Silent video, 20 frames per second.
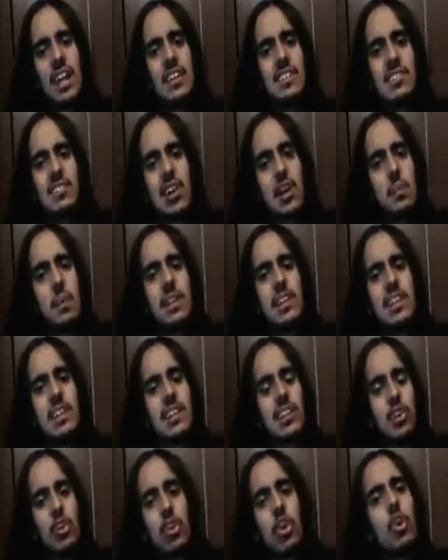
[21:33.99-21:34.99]
talk about the
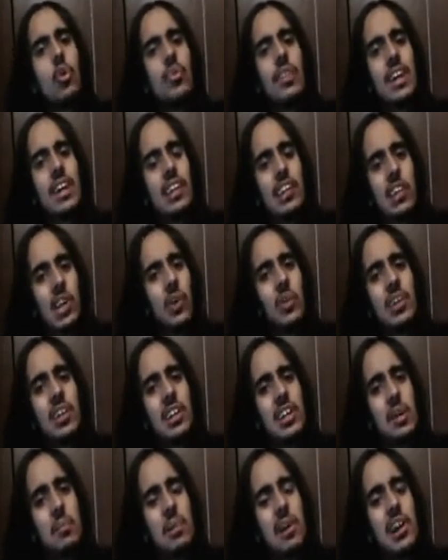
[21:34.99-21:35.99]
good old Nickelodeon.
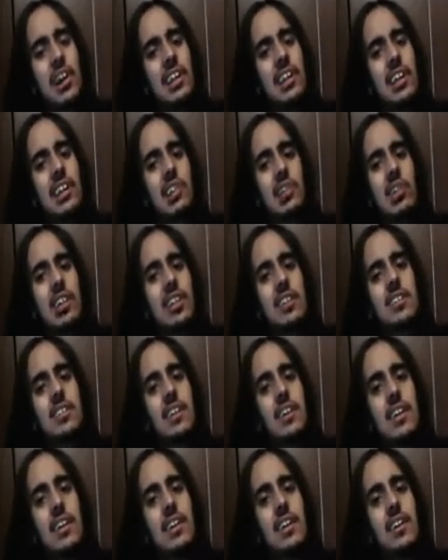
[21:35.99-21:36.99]
Come on, Nickelodeon's
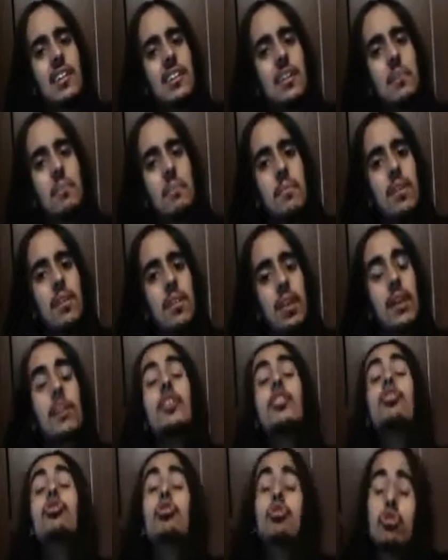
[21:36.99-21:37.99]

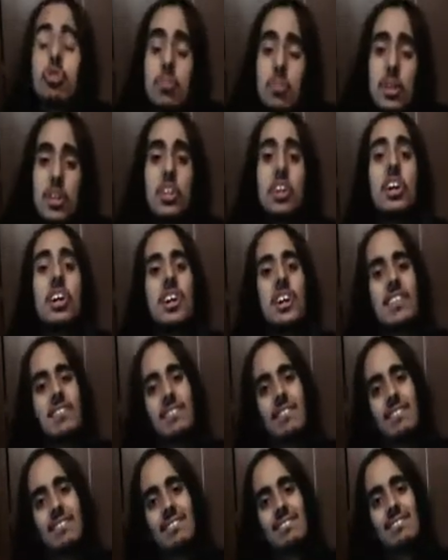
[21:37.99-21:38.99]
used to be good,
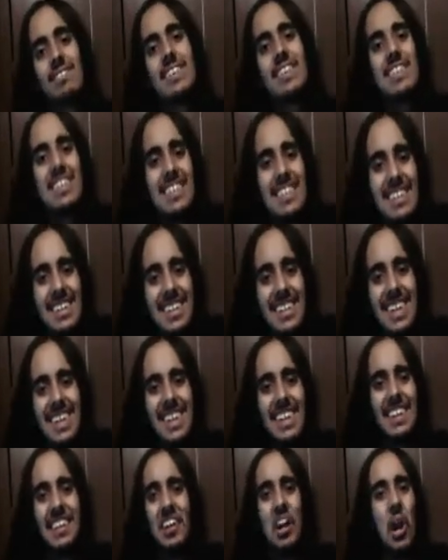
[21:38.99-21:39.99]

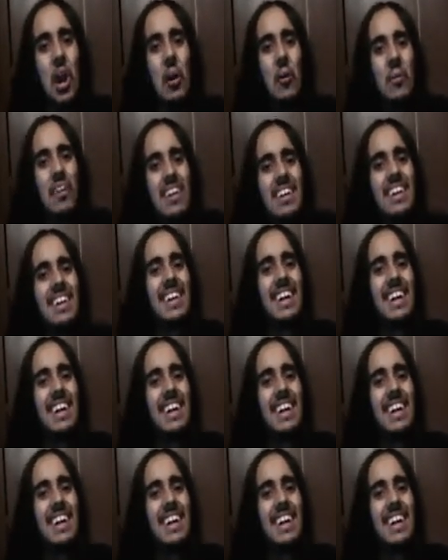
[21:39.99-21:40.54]
you know.